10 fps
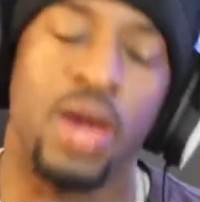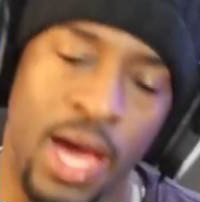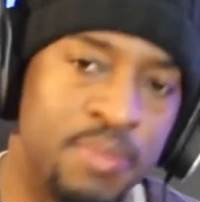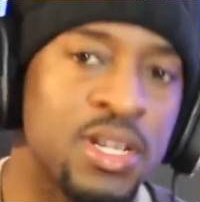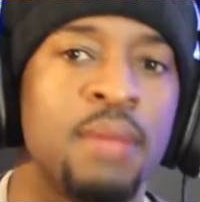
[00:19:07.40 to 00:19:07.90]
Okay,
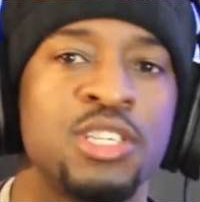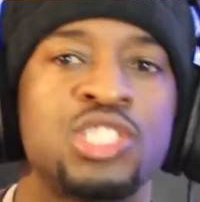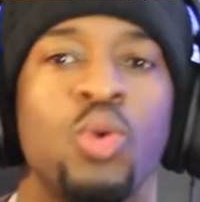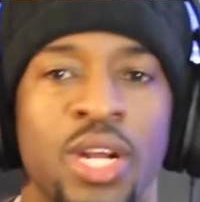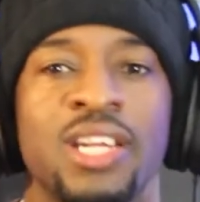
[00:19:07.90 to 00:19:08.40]
I'm just
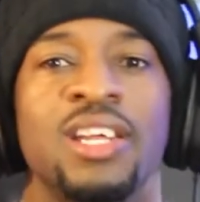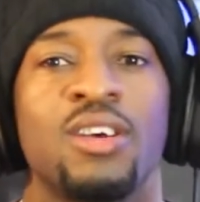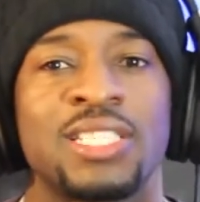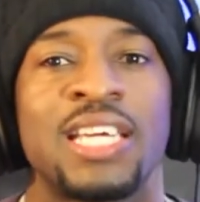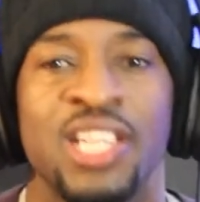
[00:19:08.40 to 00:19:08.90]
throwing it in
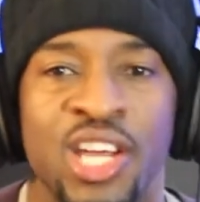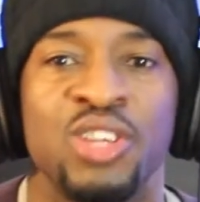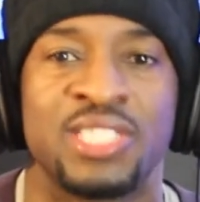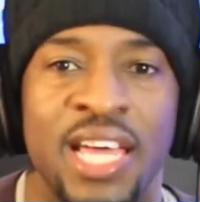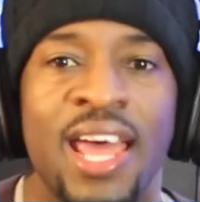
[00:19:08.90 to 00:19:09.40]
there because I didn't hear
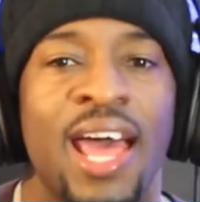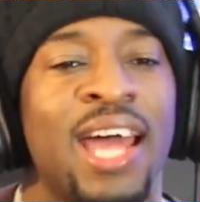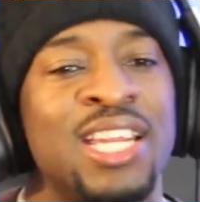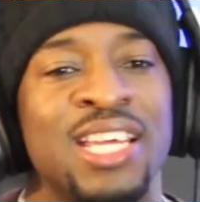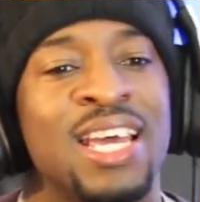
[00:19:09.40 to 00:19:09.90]
you say that.
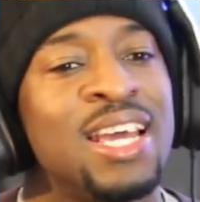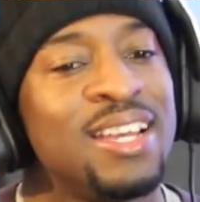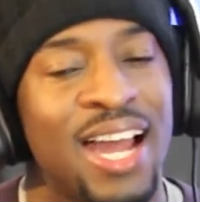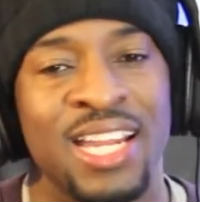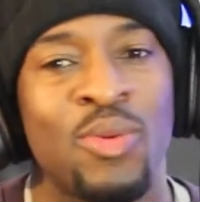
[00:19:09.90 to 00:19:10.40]

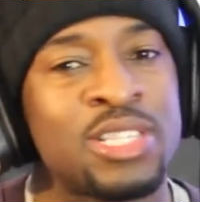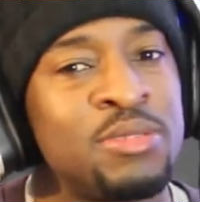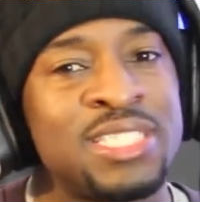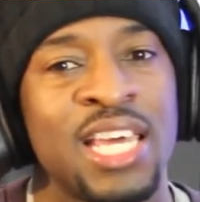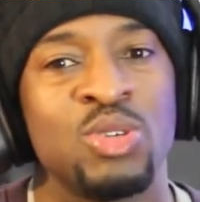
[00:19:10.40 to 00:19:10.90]
I didn't want
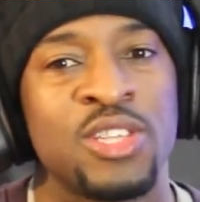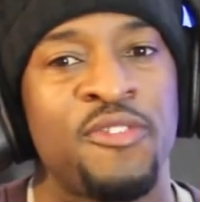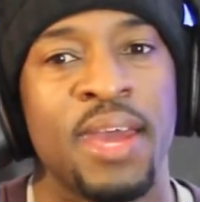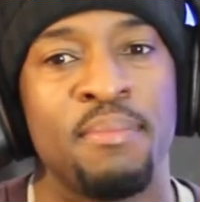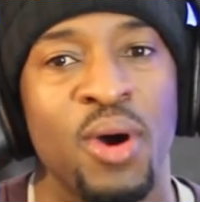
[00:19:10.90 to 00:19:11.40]
them to say you was a
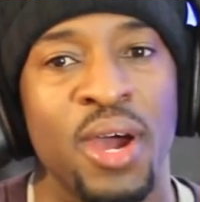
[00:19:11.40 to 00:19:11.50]
fanboy.